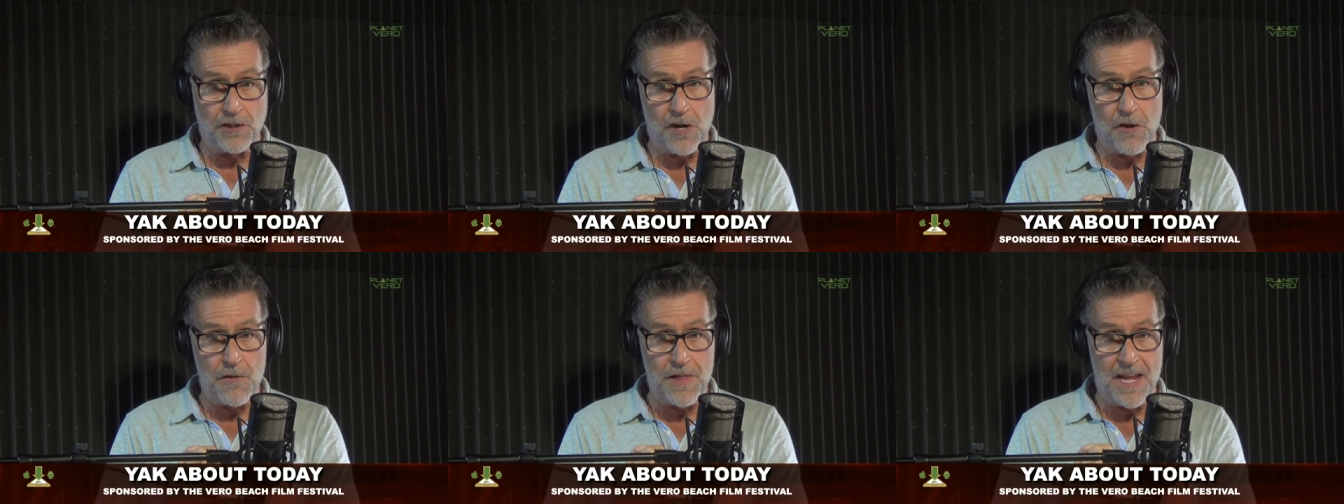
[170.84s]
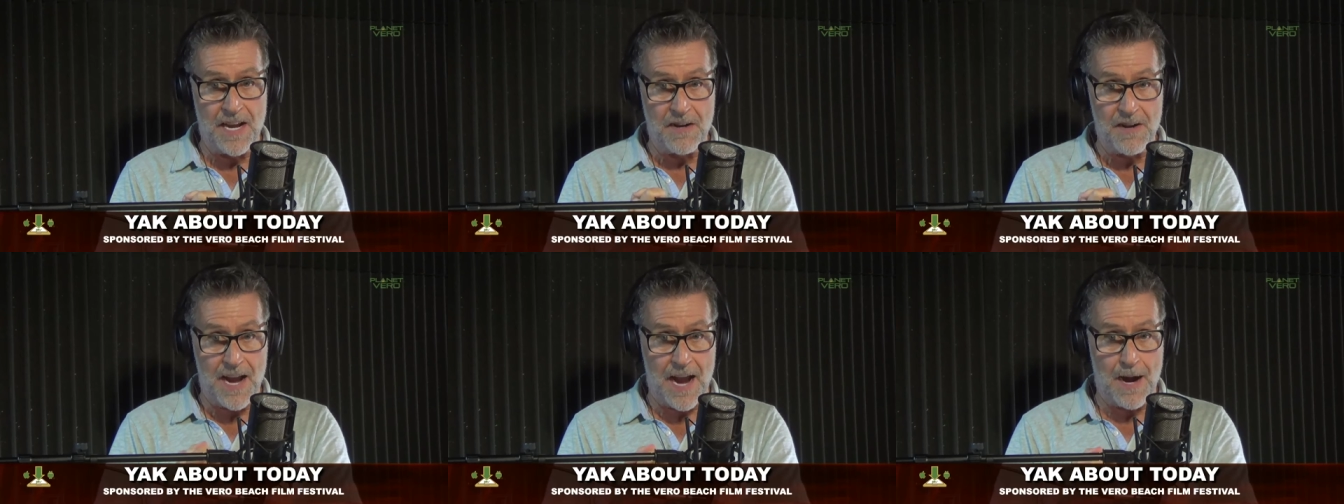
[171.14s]
go
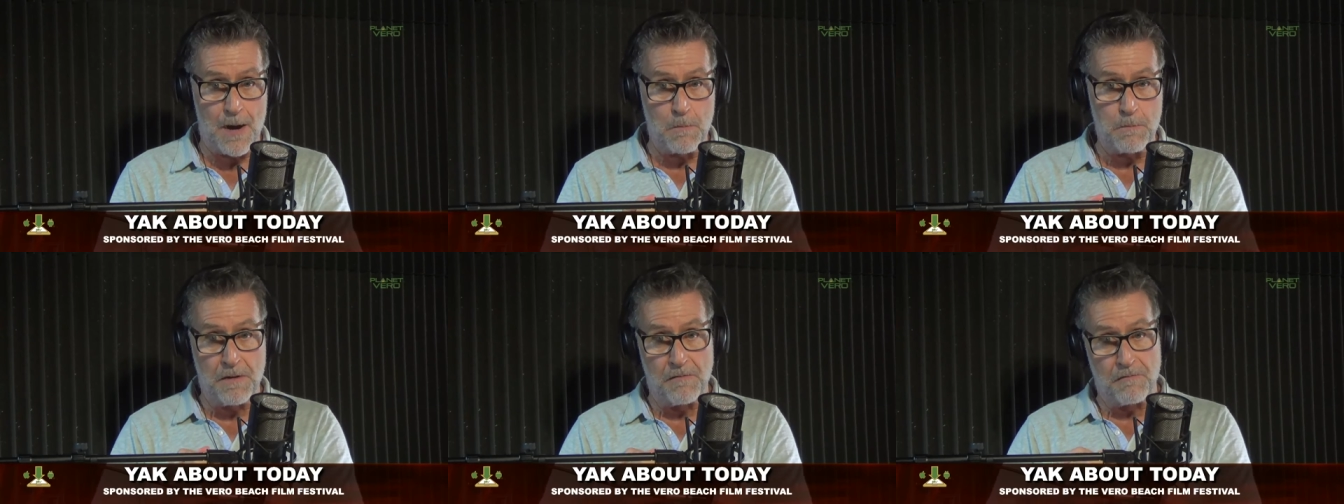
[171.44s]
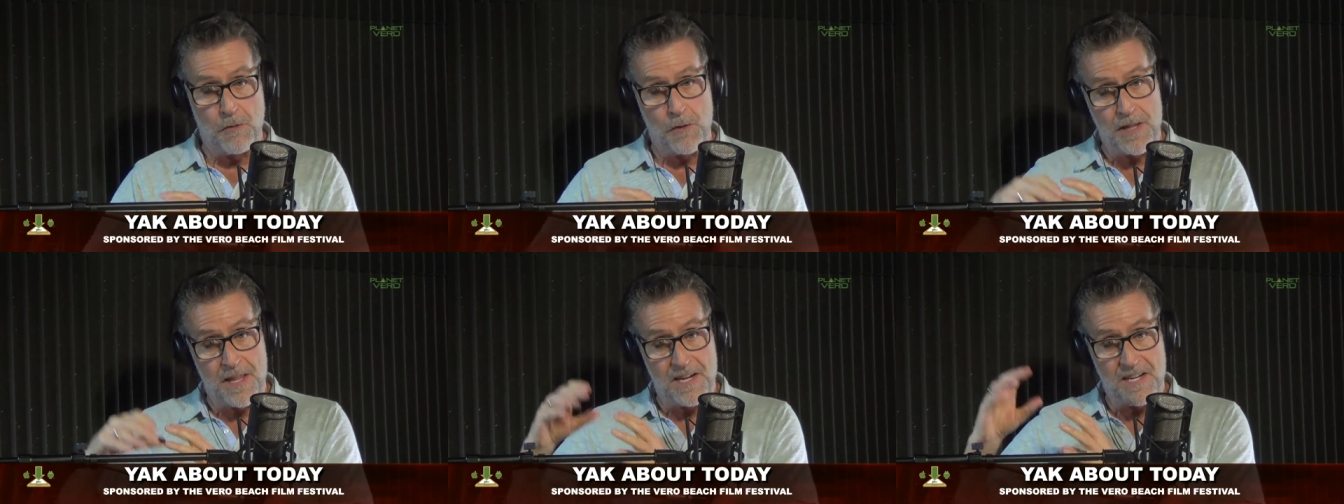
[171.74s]
there now
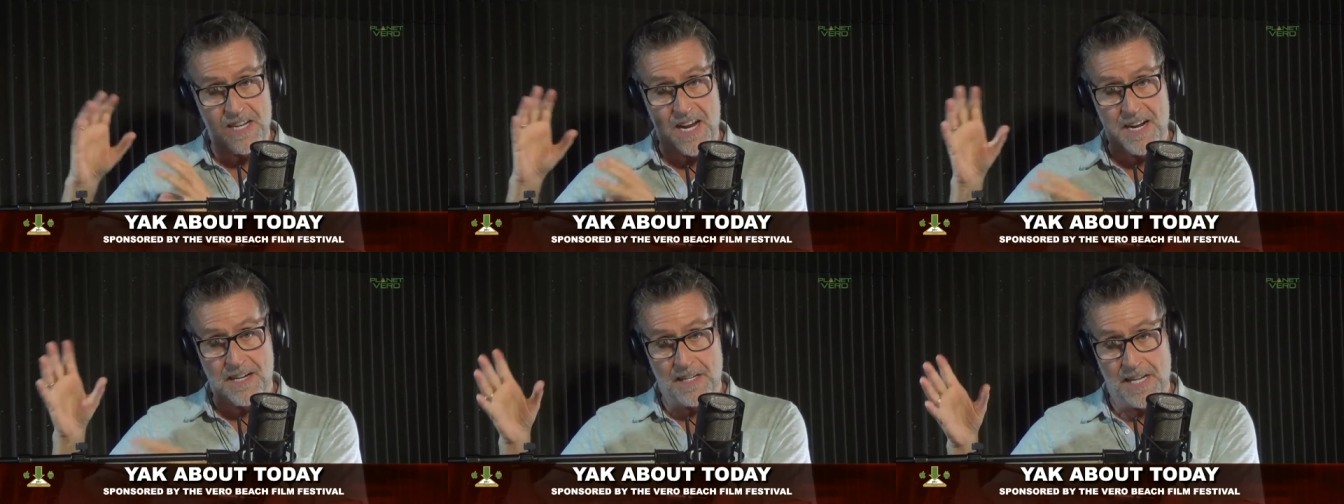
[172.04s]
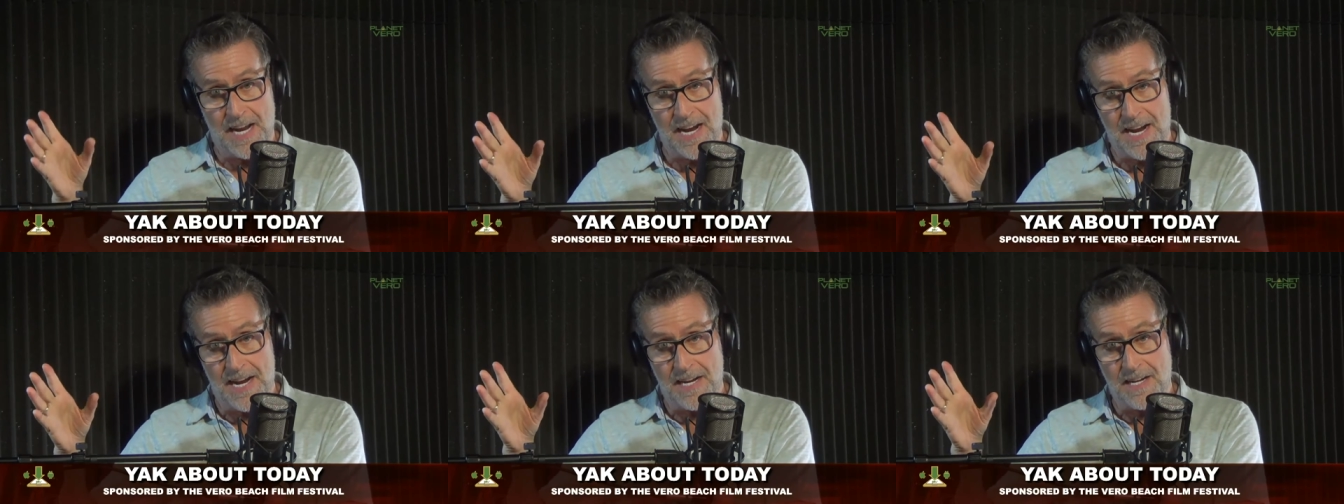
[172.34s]
before the sale
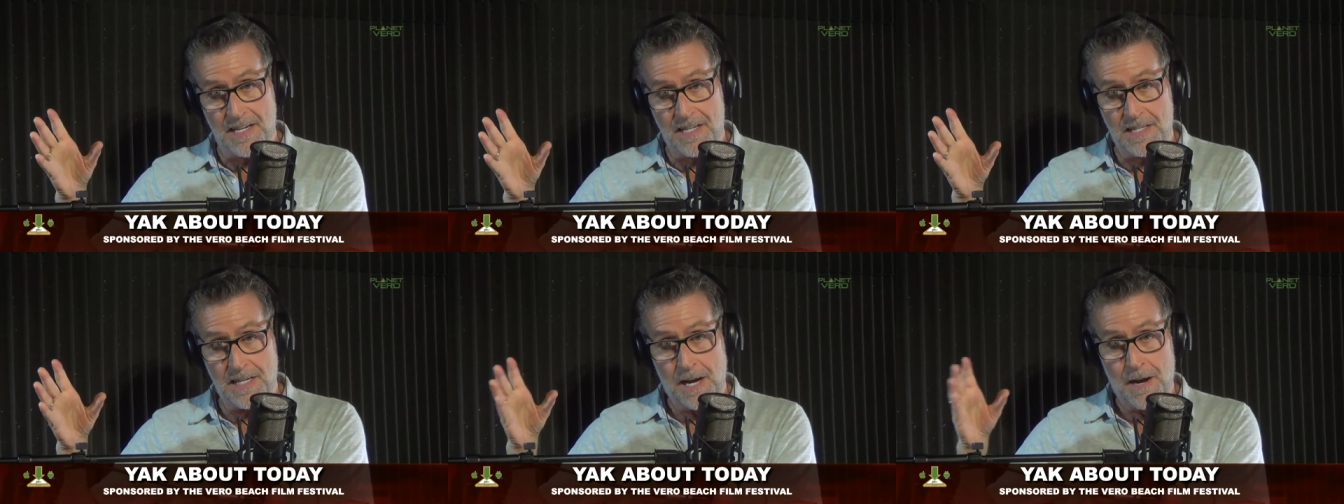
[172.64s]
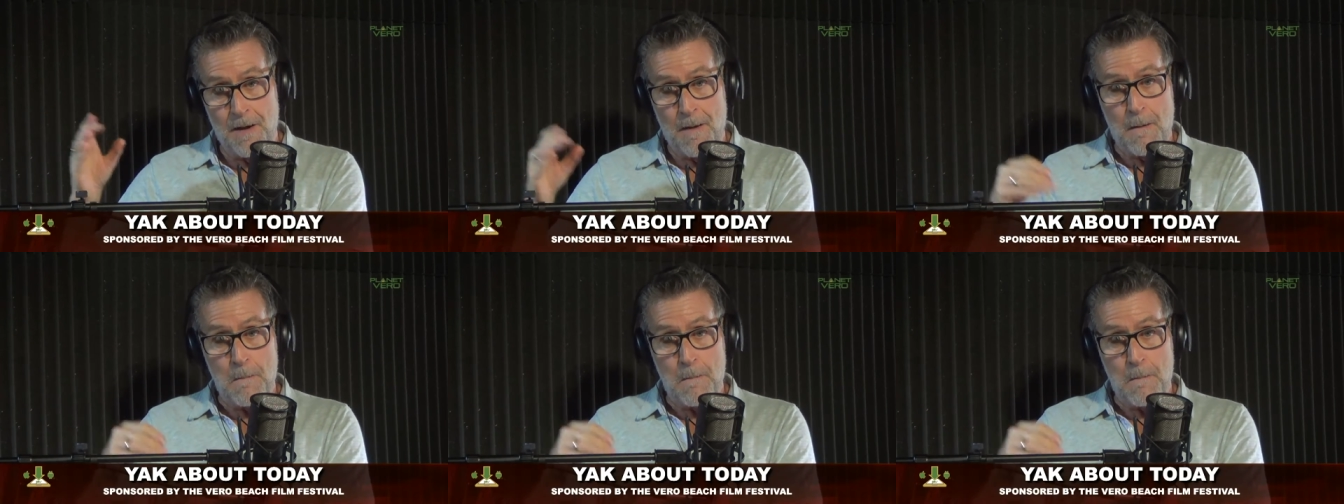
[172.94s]
ends.